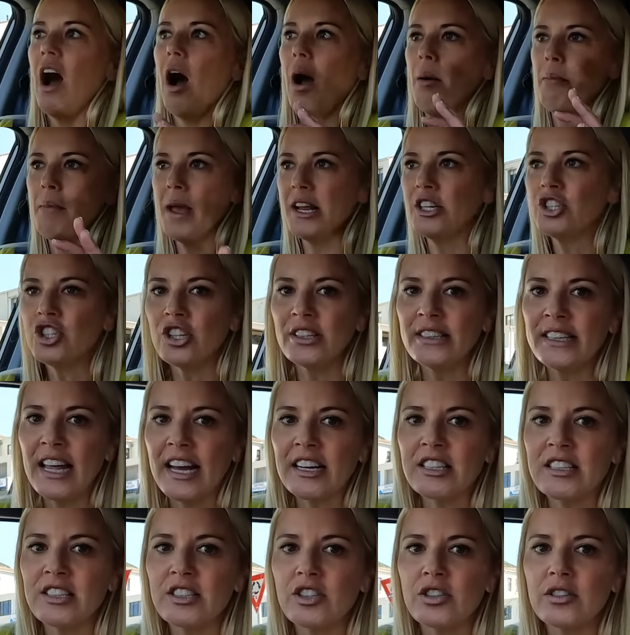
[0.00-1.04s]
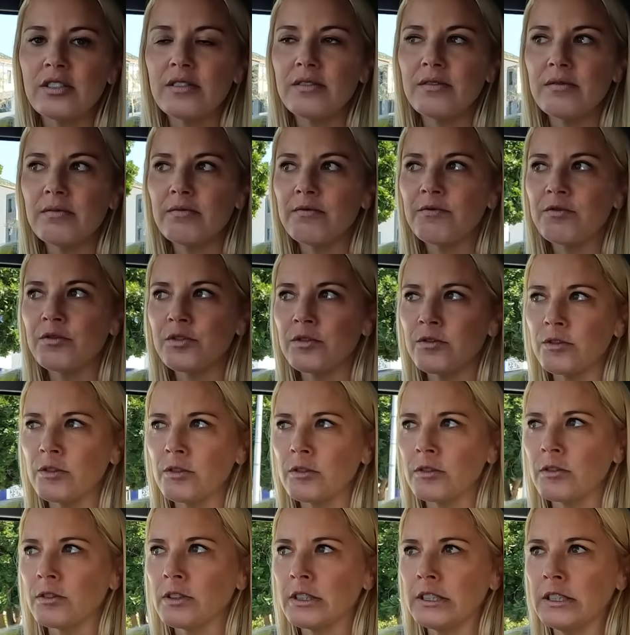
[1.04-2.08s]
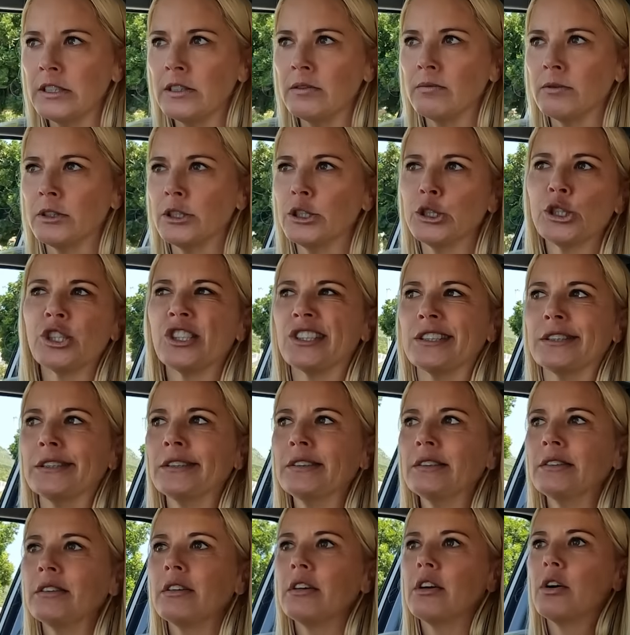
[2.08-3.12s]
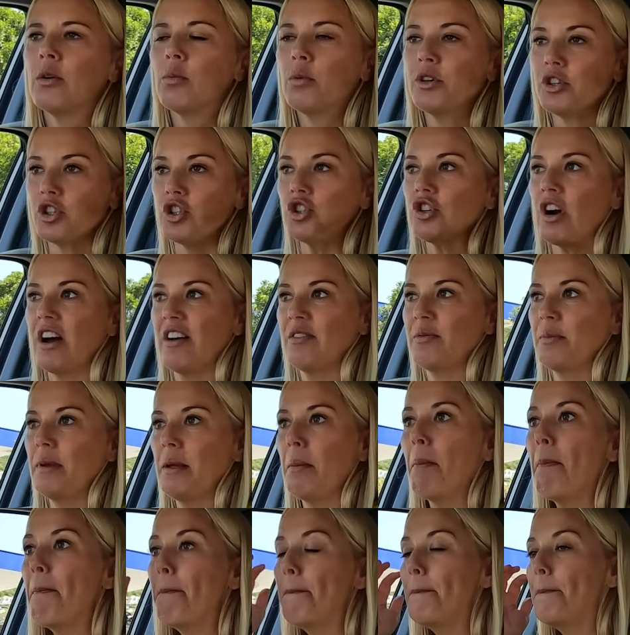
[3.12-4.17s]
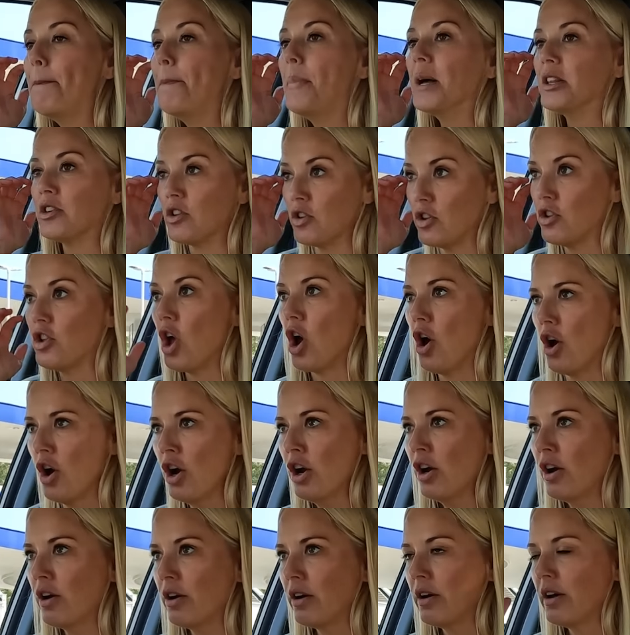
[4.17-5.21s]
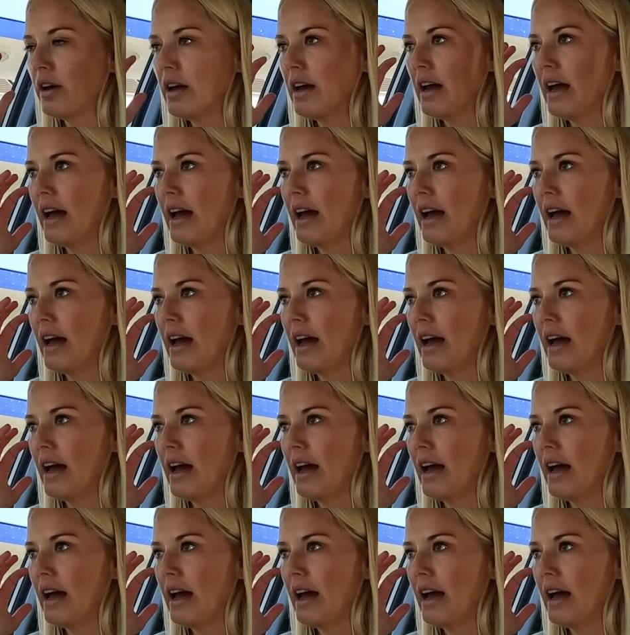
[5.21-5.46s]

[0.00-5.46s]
I mentioned that throttle calibration, which drives me berserk.